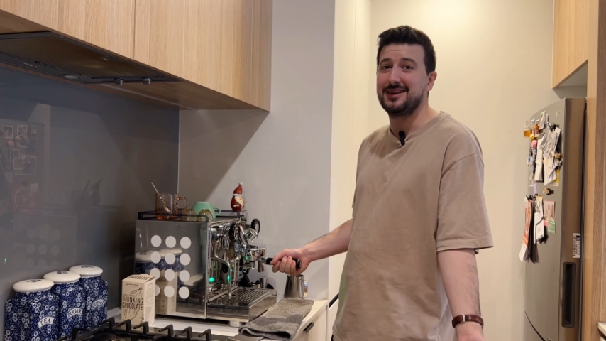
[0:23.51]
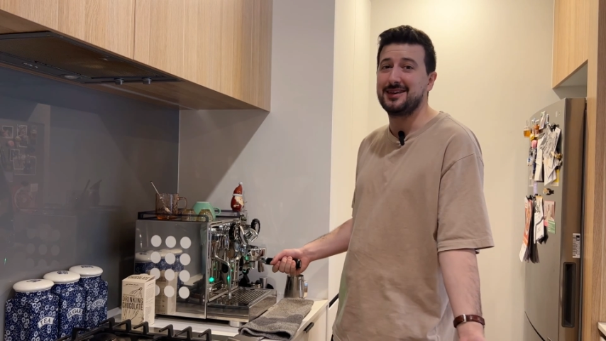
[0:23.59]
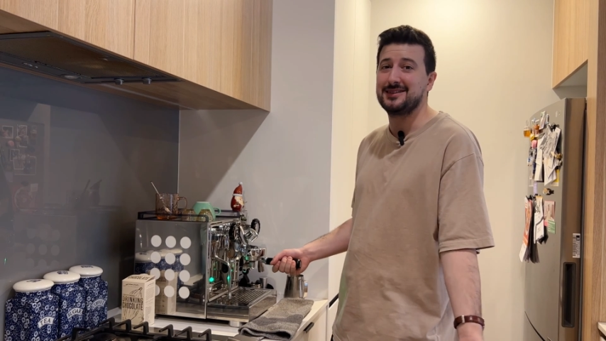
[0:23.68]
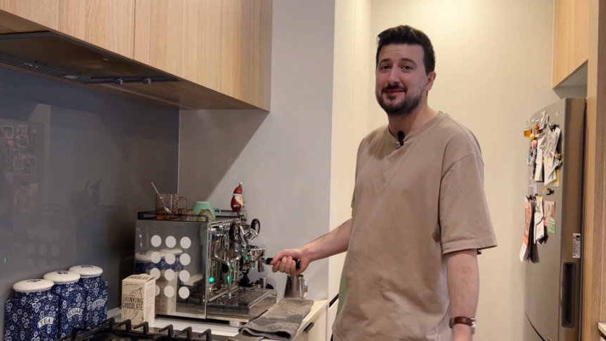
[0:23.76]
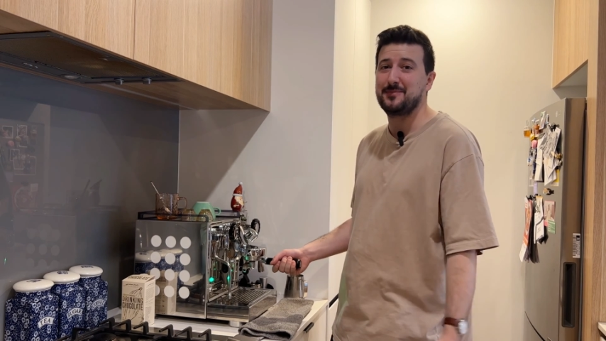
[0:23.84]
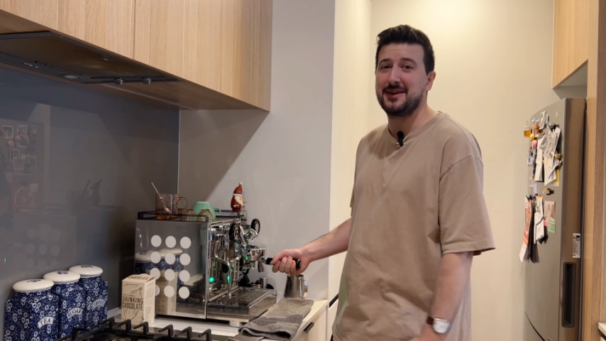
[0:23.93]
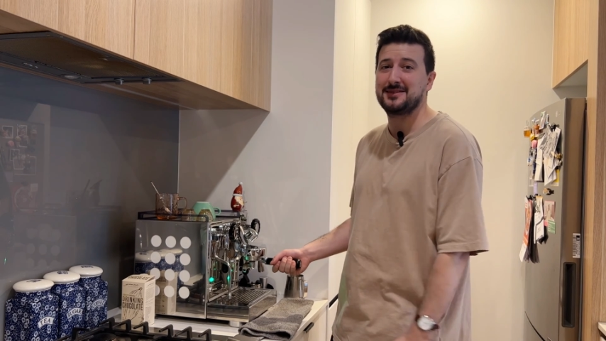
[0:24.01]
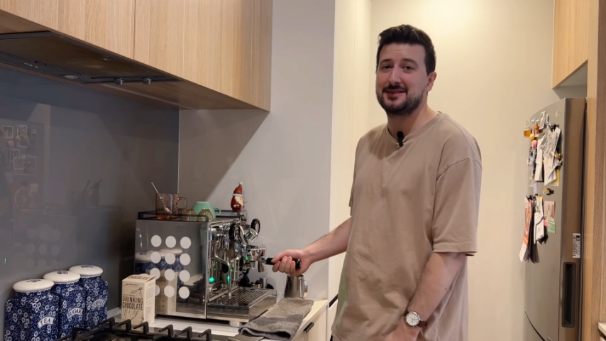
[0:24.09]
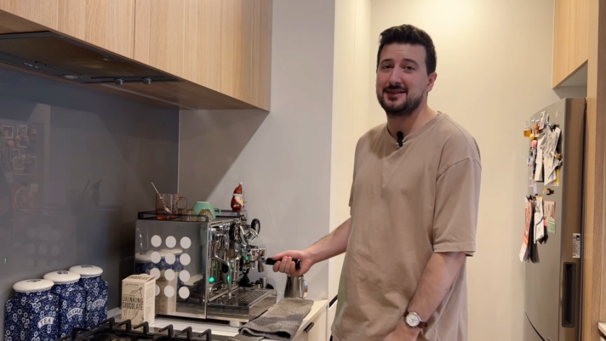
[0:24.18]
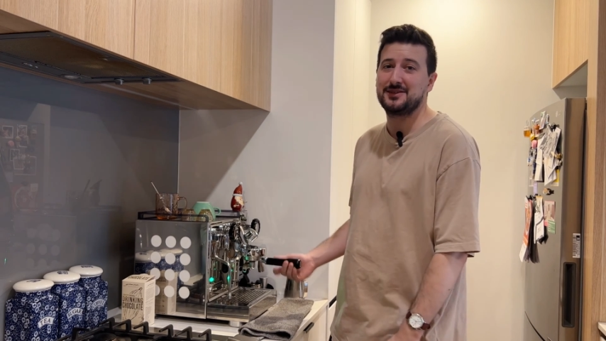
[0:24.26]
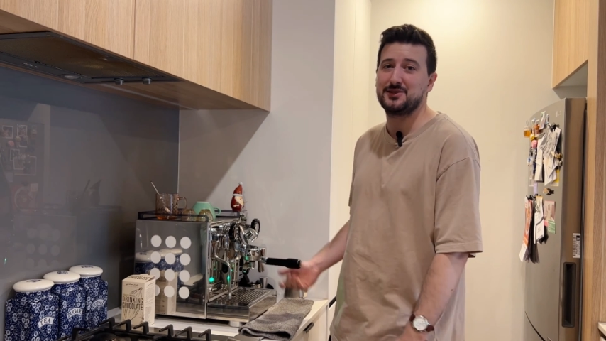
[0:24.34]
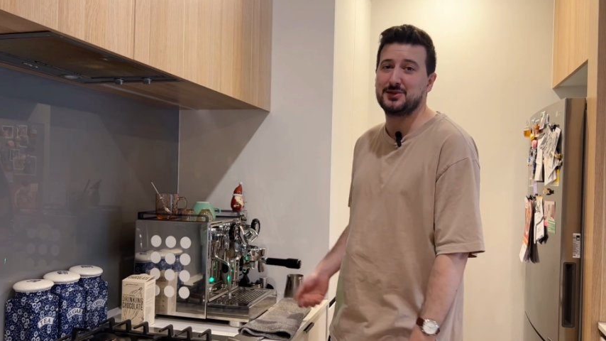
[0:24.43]
It's
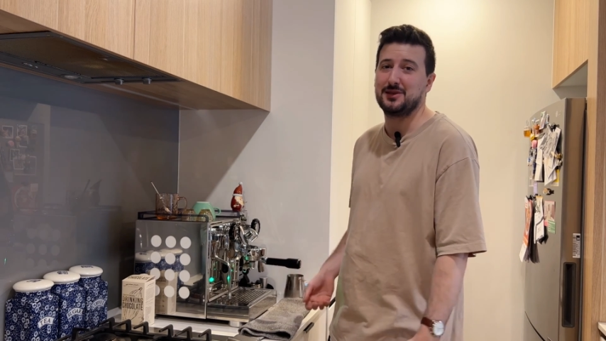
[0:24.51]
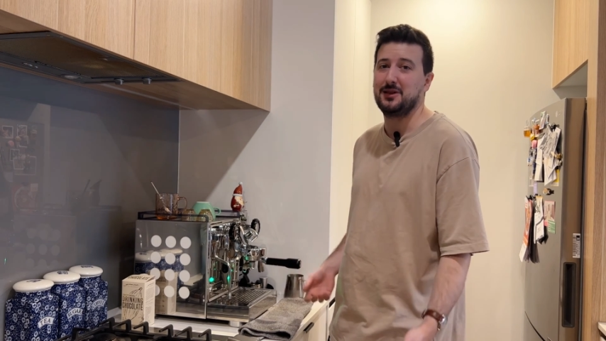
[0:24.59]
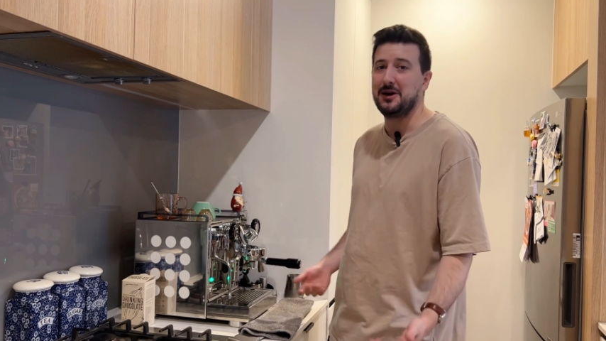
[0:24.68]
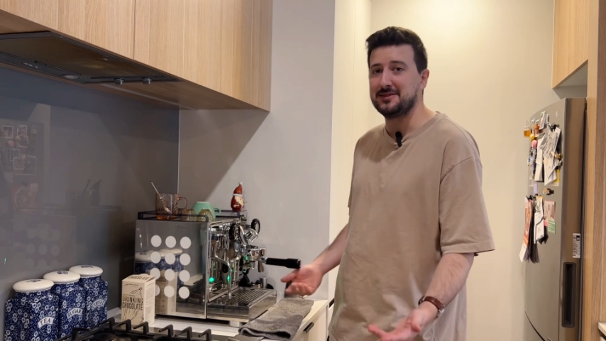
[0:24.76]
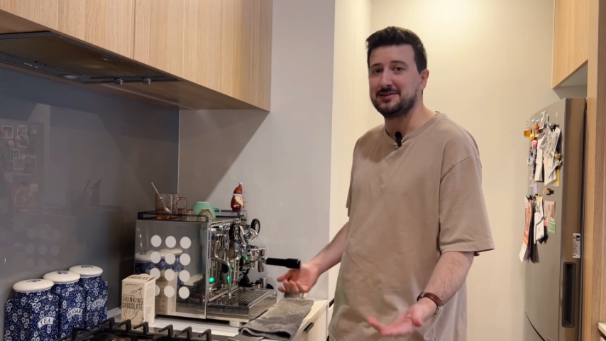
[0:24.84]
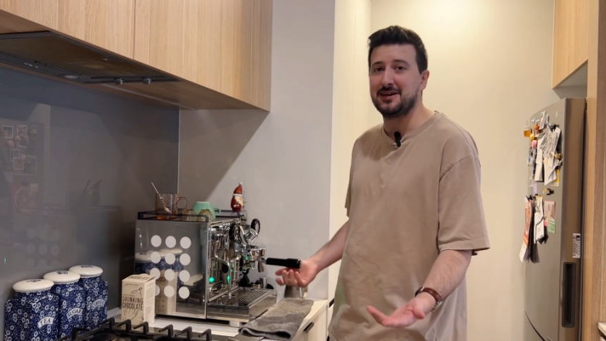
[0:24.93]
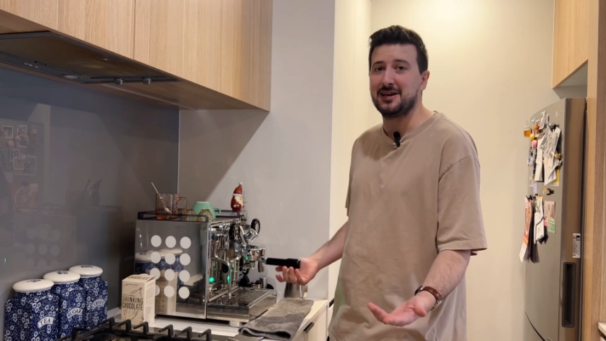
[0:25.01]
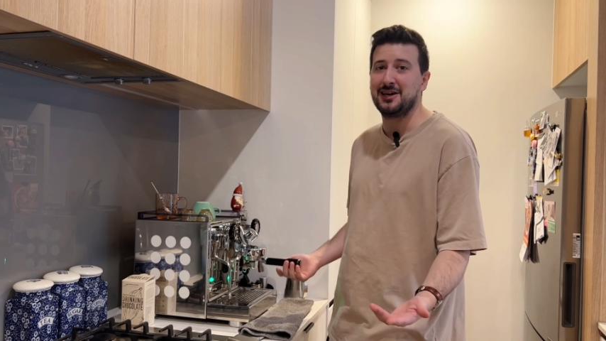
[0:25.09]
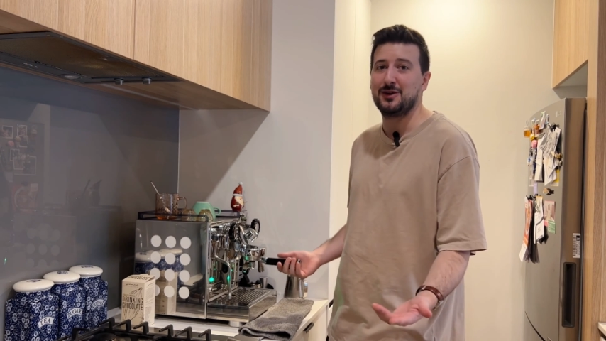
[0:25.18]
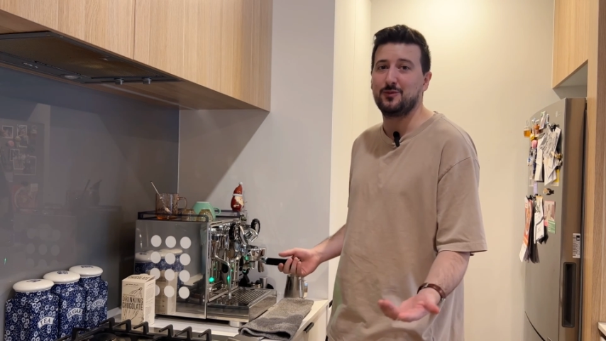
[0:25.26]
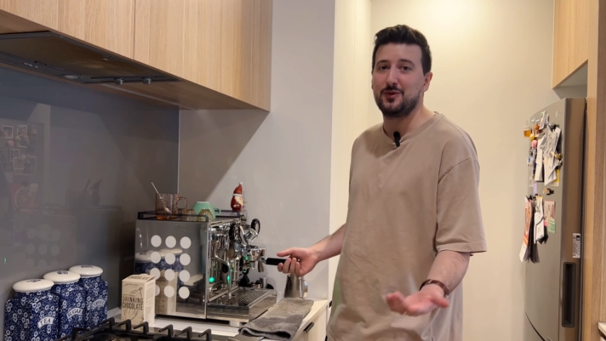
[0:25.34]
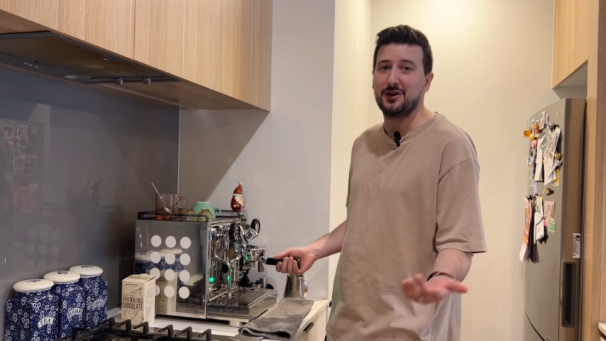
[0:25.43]
basically just a
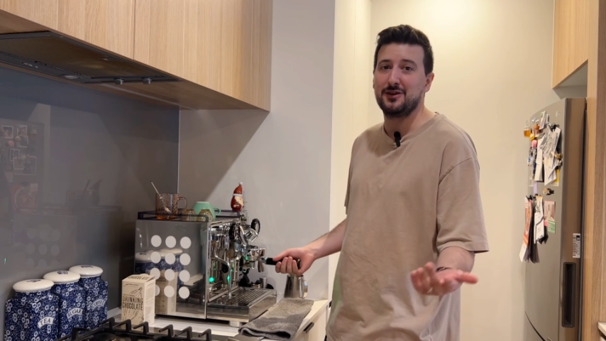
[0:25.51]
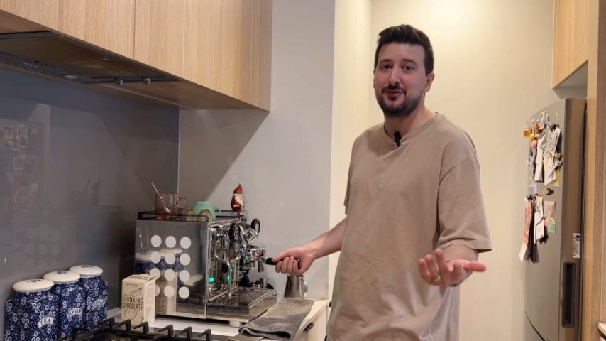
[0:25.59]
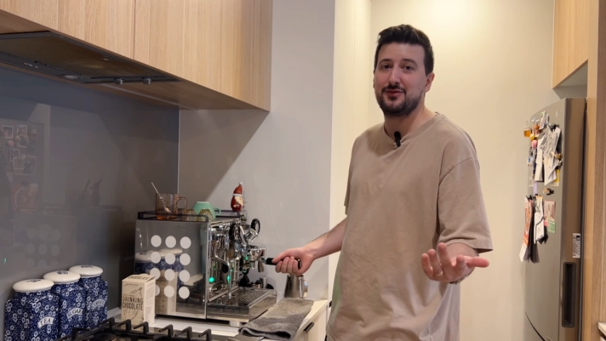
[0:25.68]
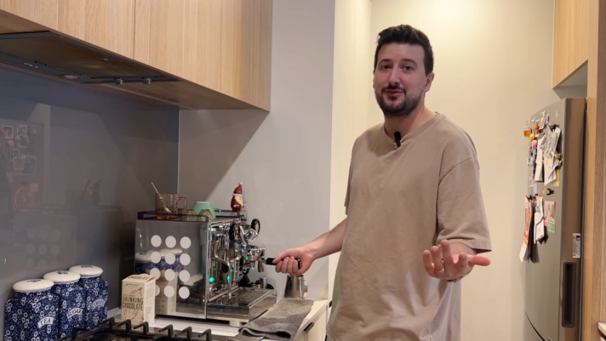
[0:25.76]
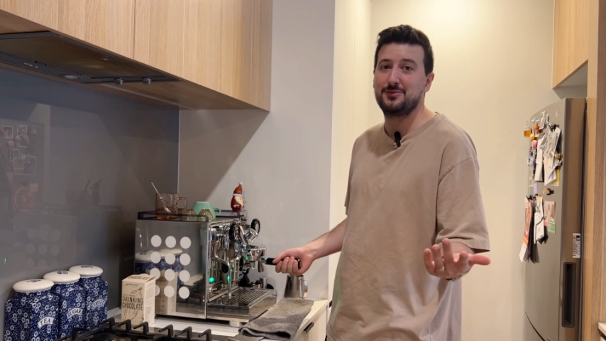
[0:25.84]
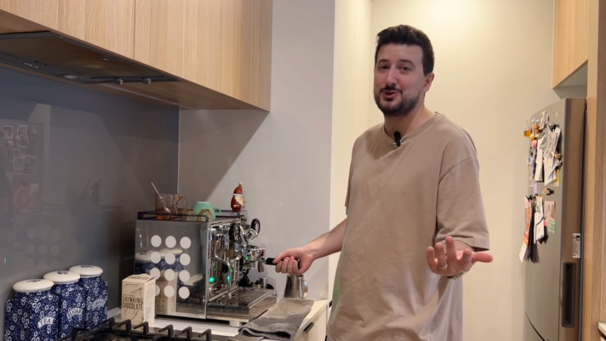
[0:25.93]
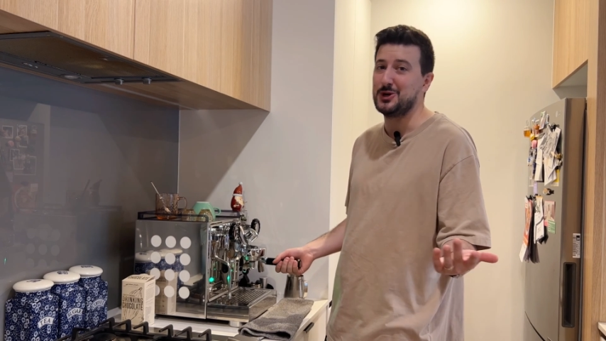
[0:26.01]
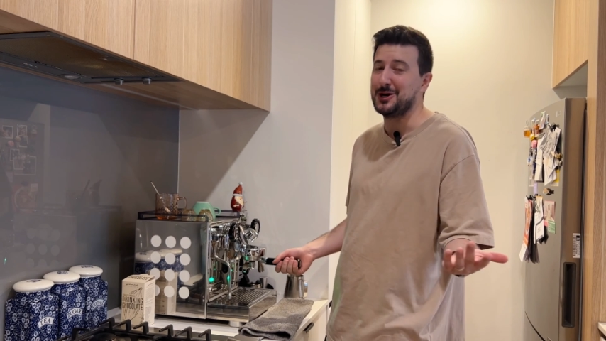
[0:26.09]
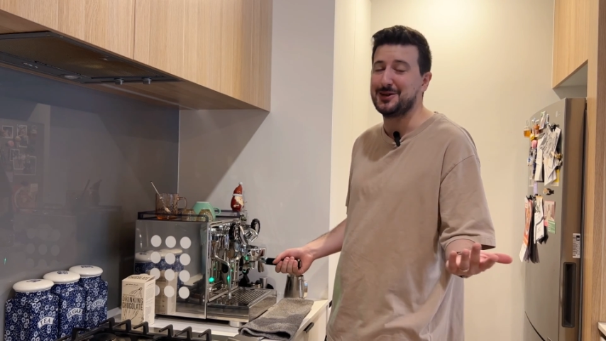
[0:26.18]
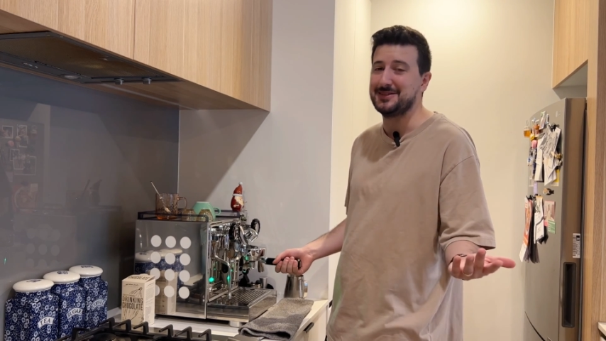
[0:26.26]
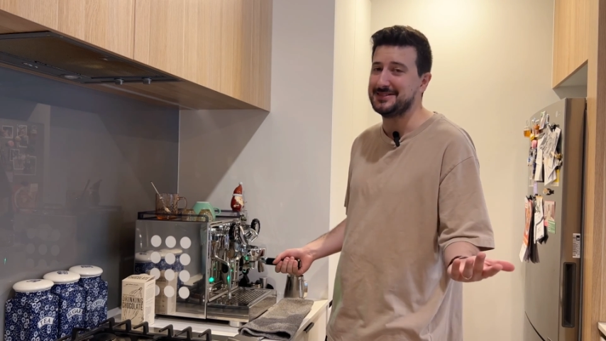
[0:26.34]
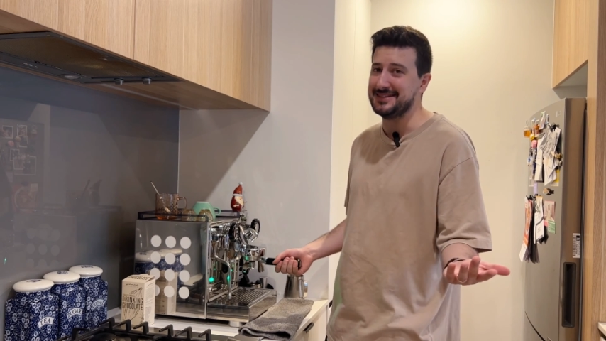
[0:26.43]
latte with
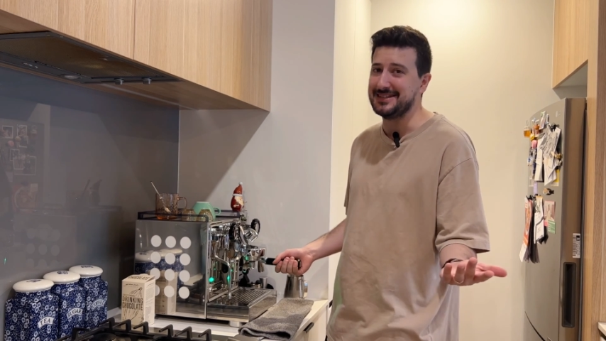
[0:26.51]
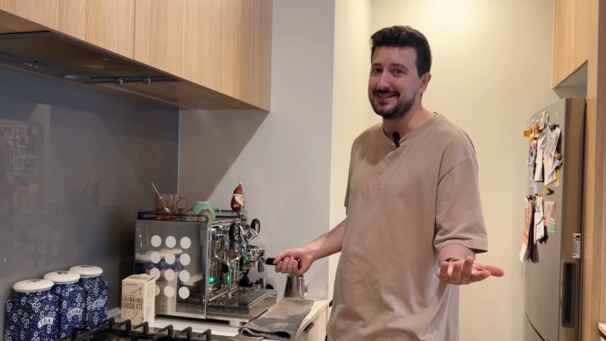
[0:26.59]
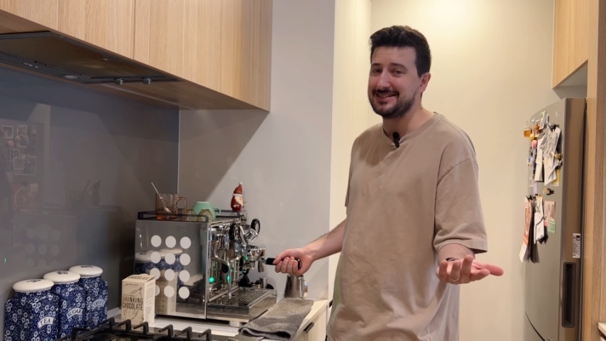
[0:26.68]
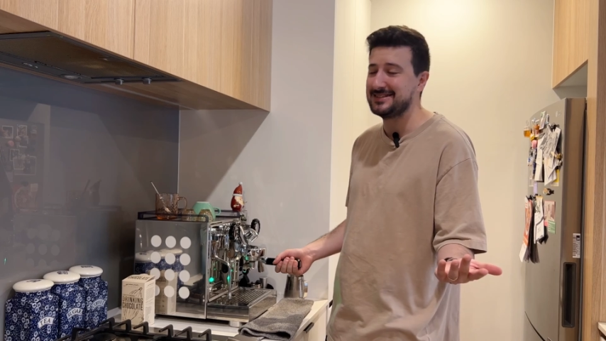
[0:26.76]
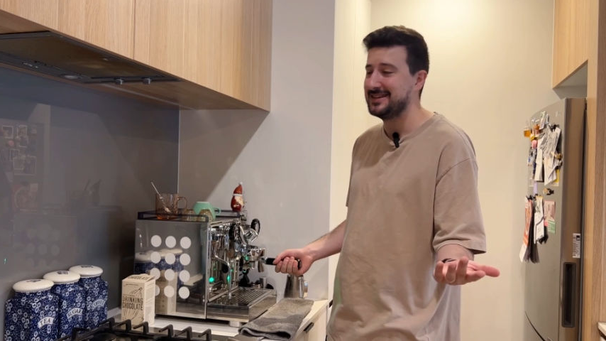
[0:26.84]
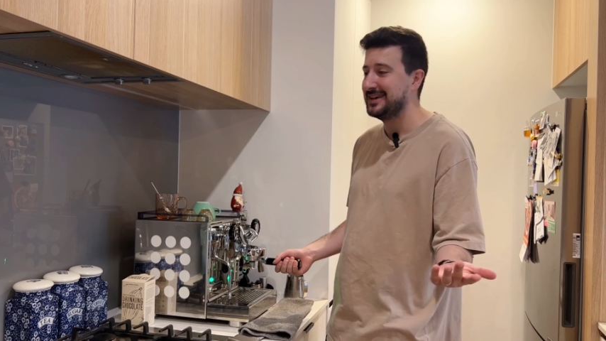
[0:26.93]
chocolate in it.